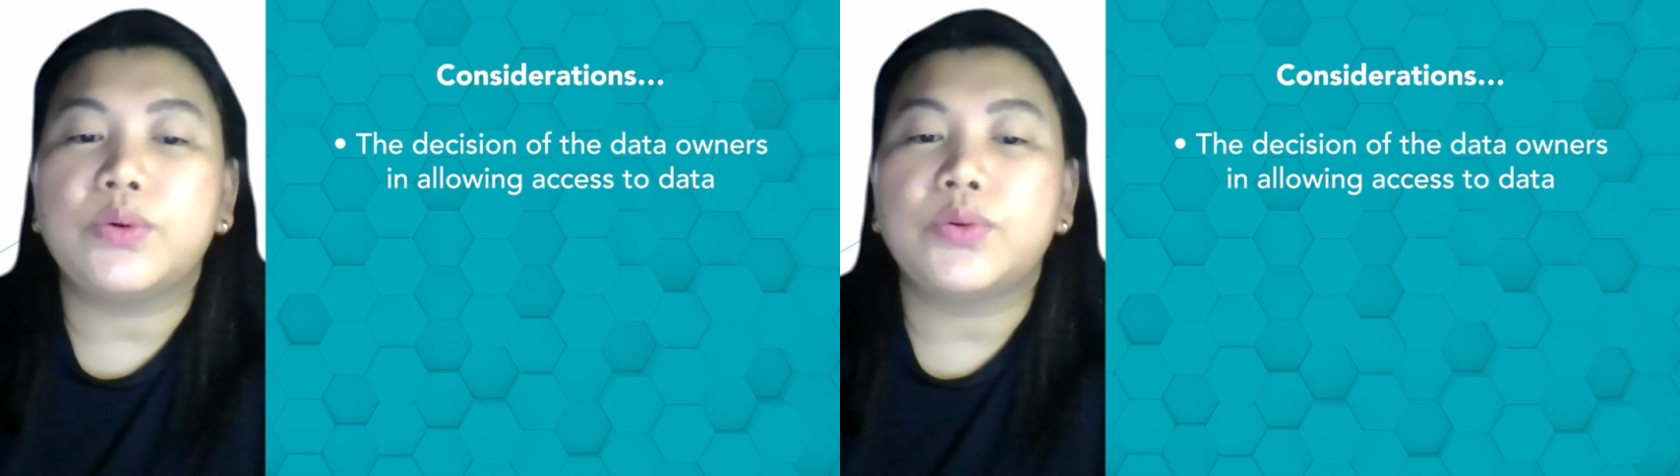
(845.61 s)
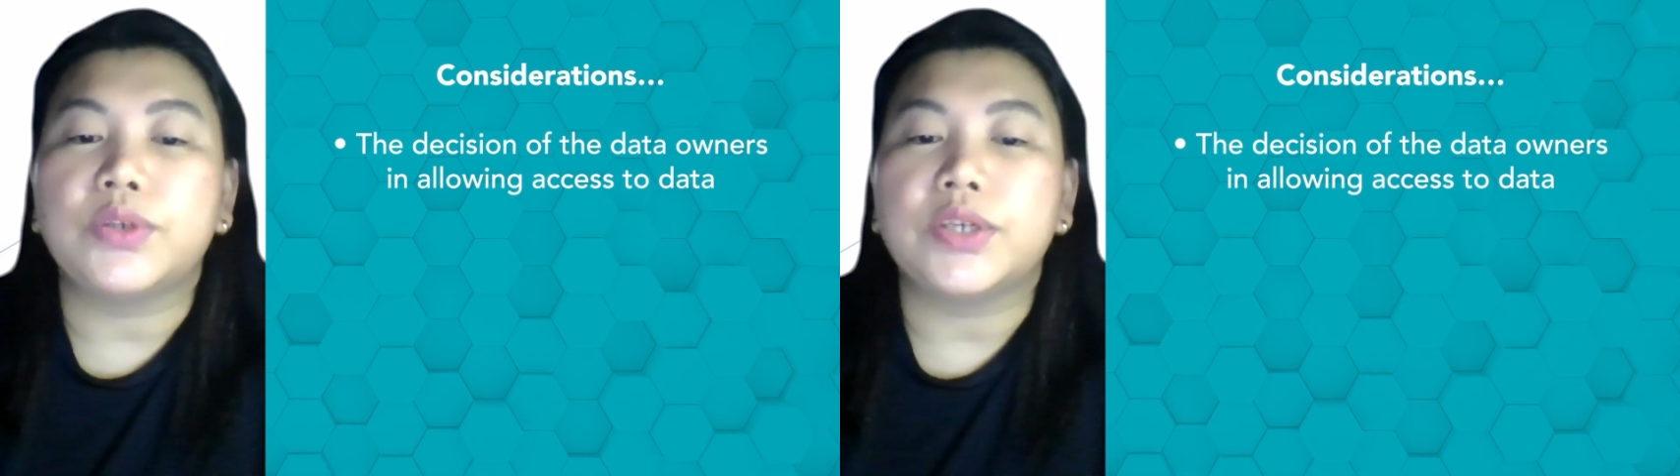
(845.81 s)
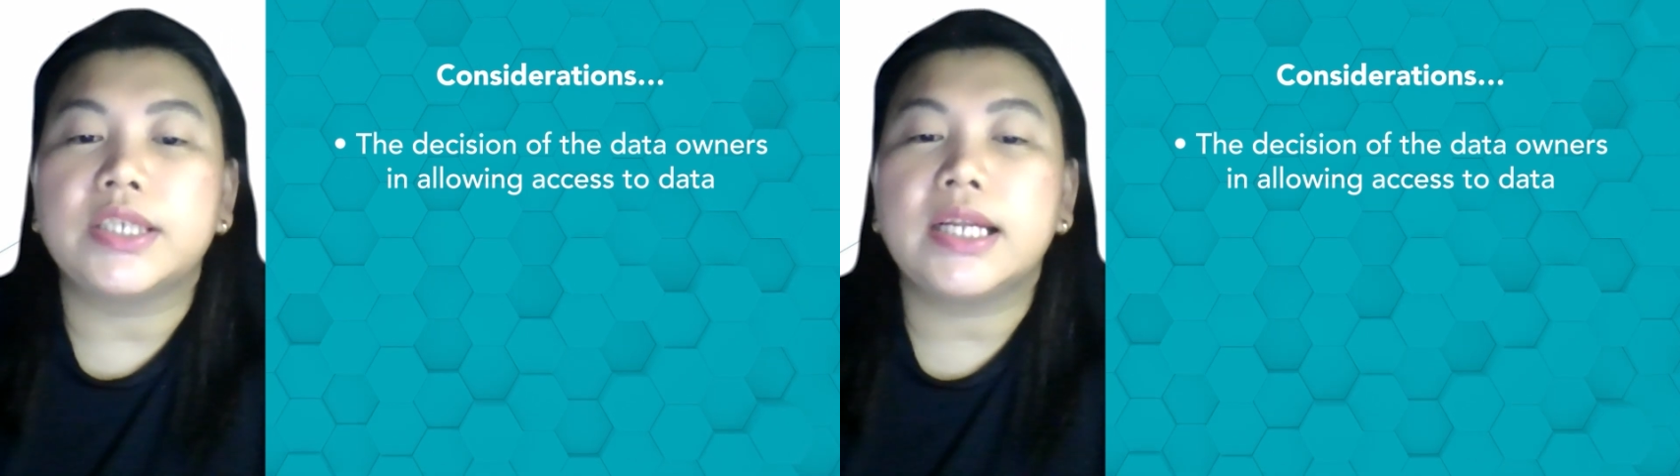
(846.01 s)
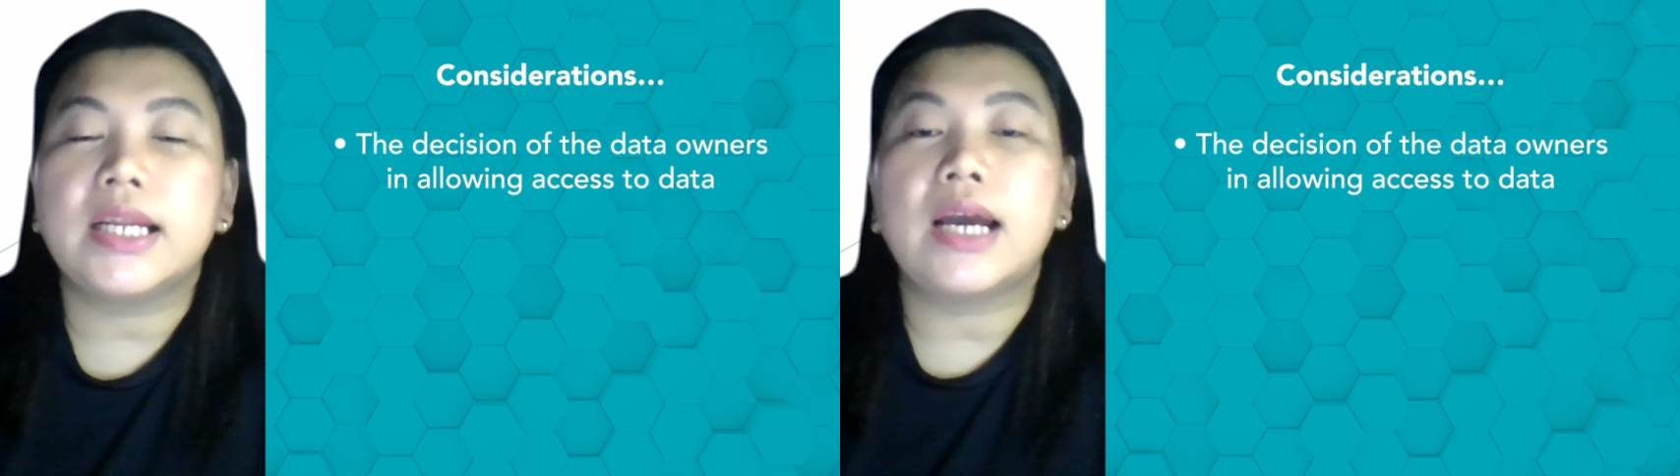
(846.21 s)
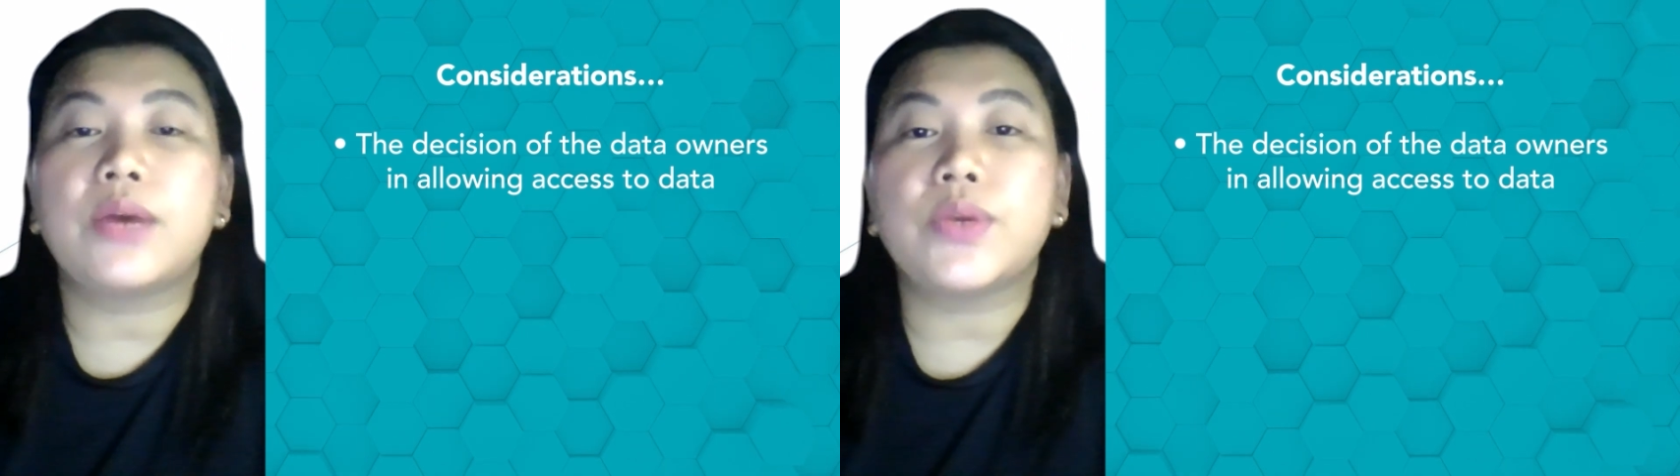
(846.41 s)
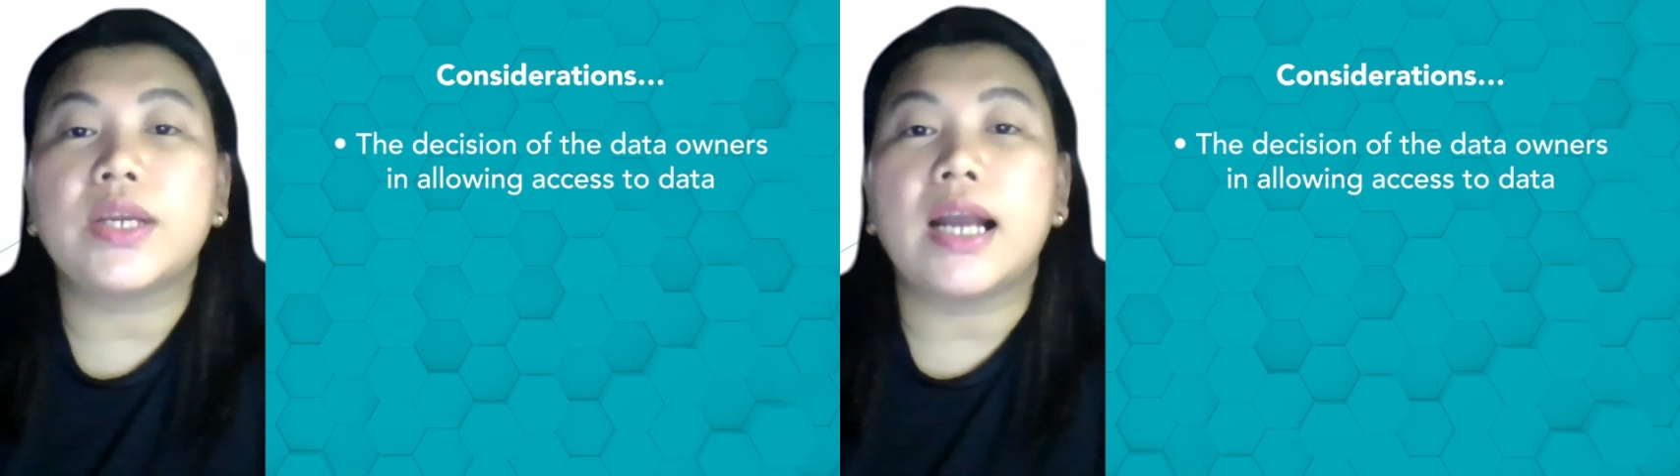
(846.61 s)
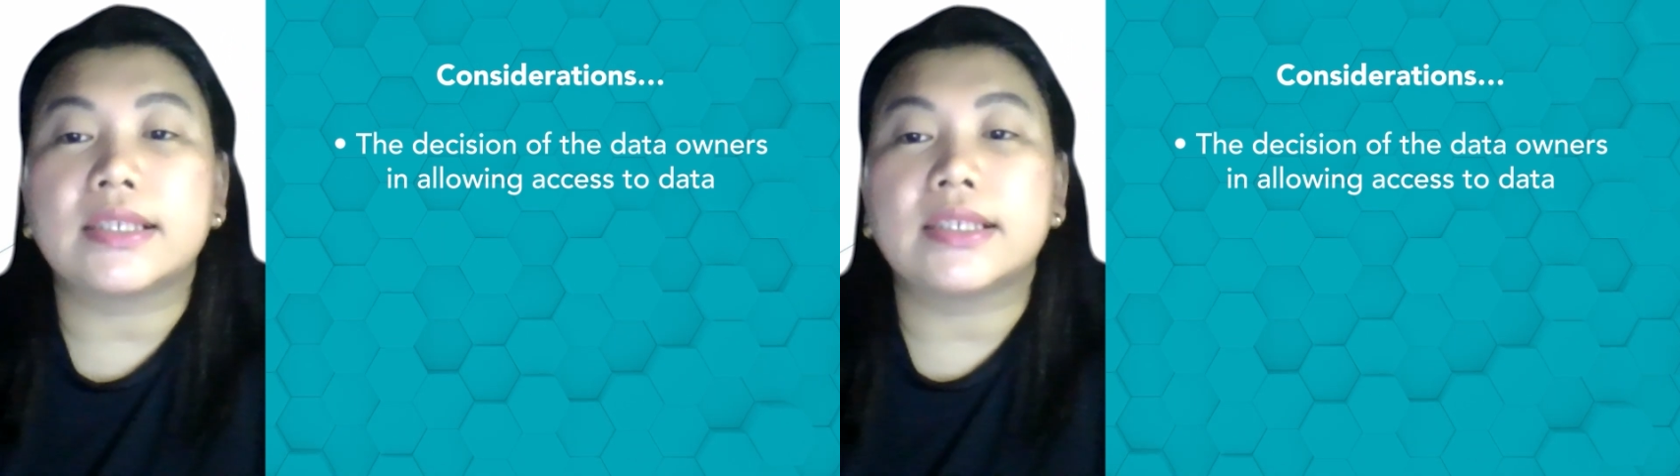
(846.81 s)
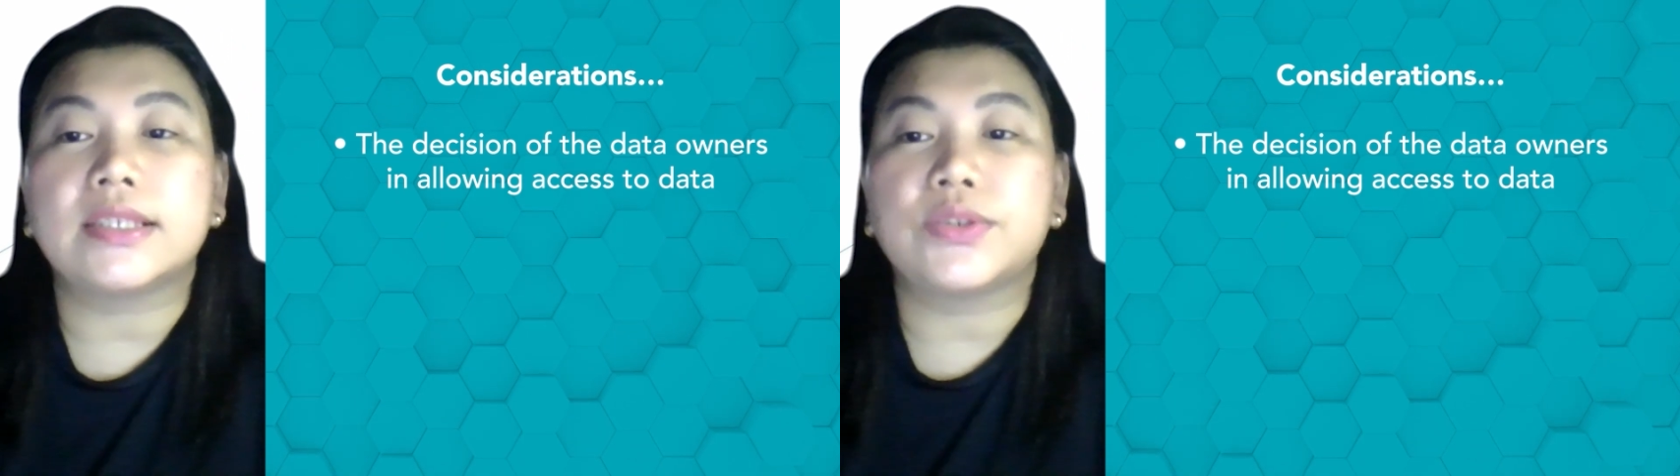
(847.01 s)
owners in allowing
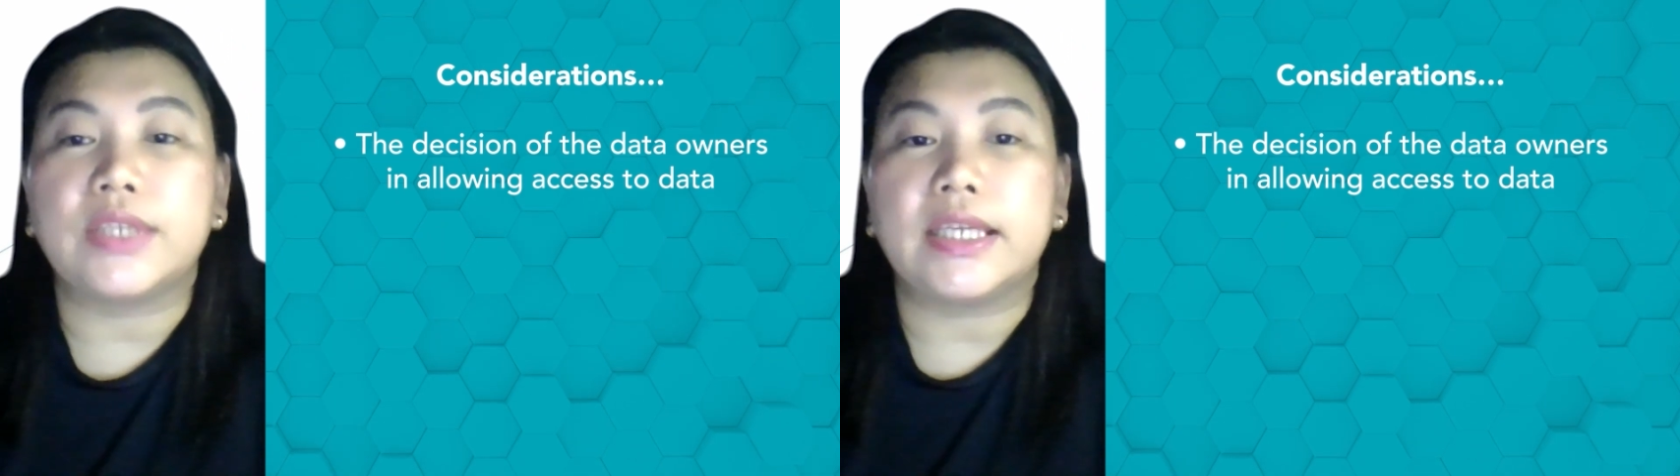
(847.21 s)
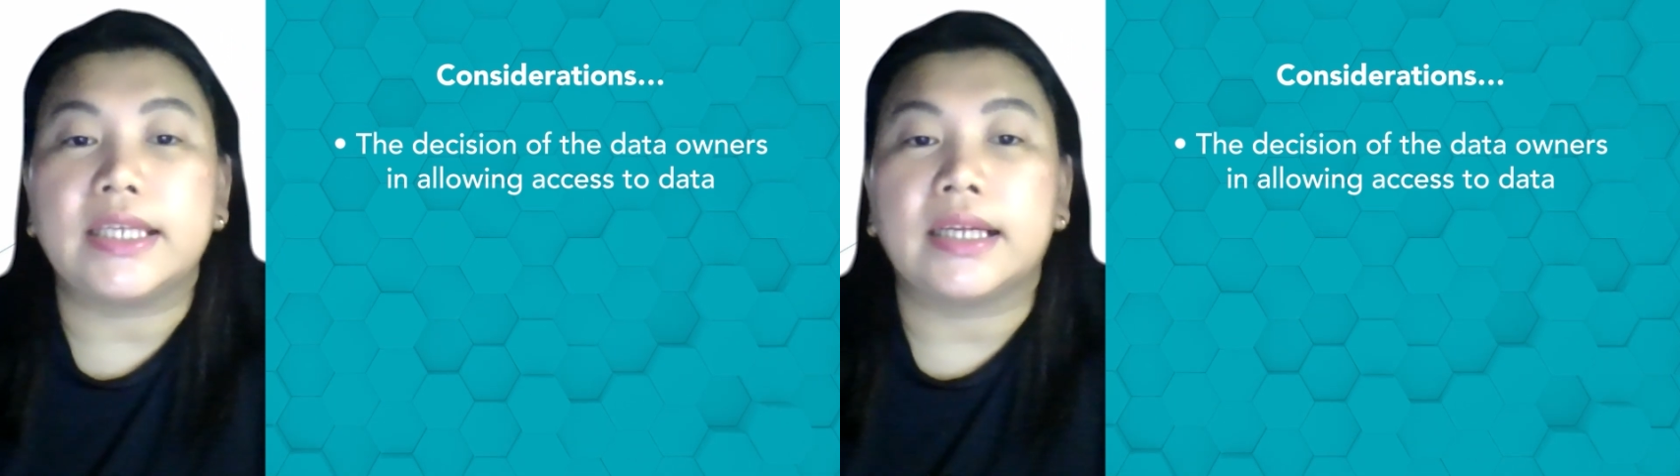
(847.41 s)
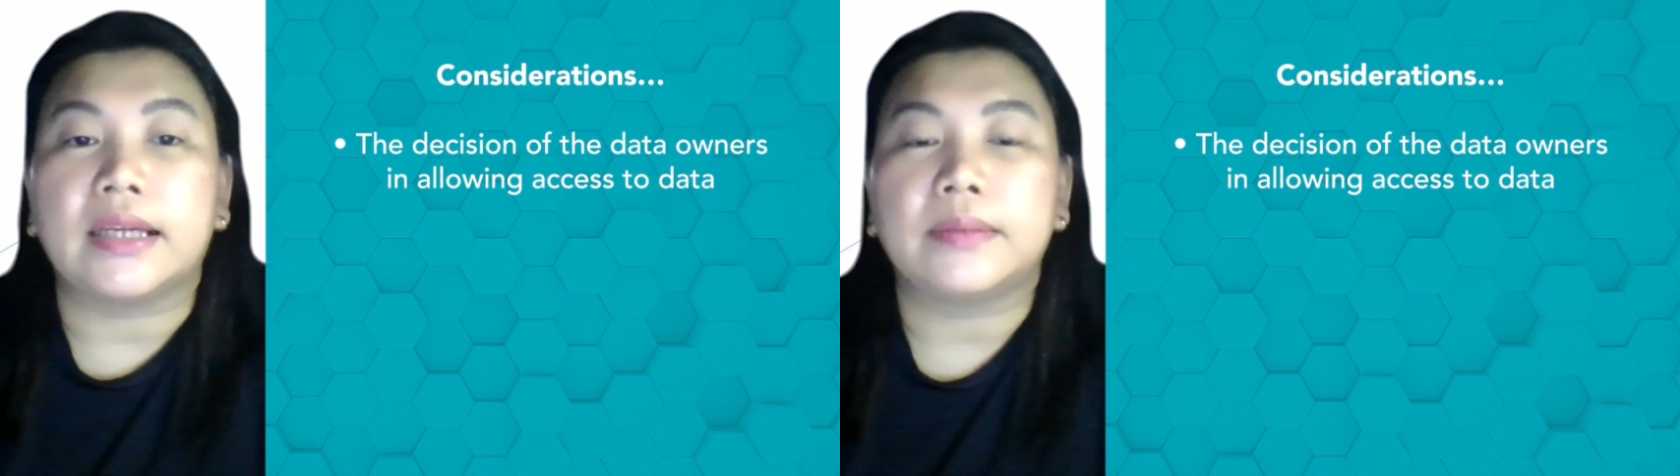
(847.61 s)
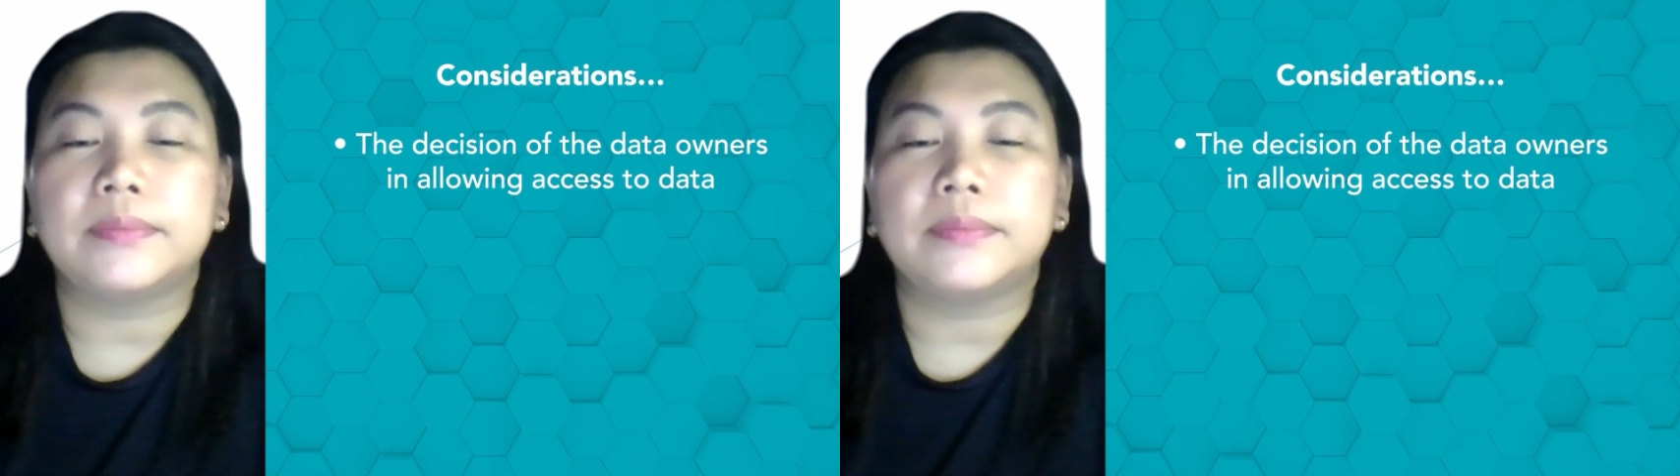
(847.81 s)
access to data.